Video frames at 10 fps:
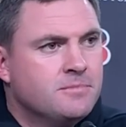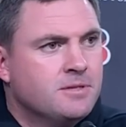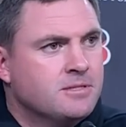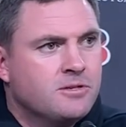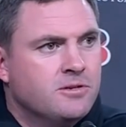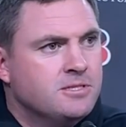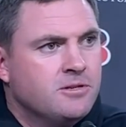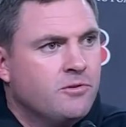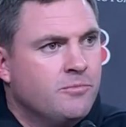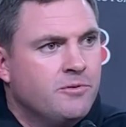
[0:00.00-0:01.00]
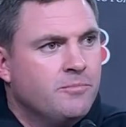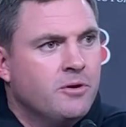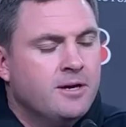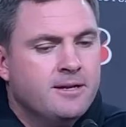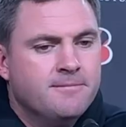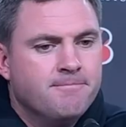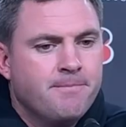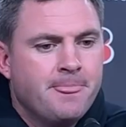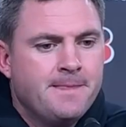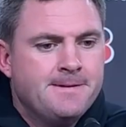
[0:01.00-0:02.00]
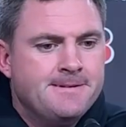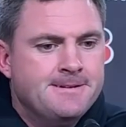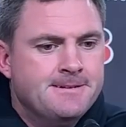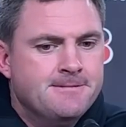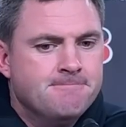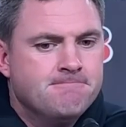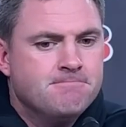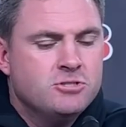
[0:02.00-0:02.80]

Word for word: as good as any group we've played, and um,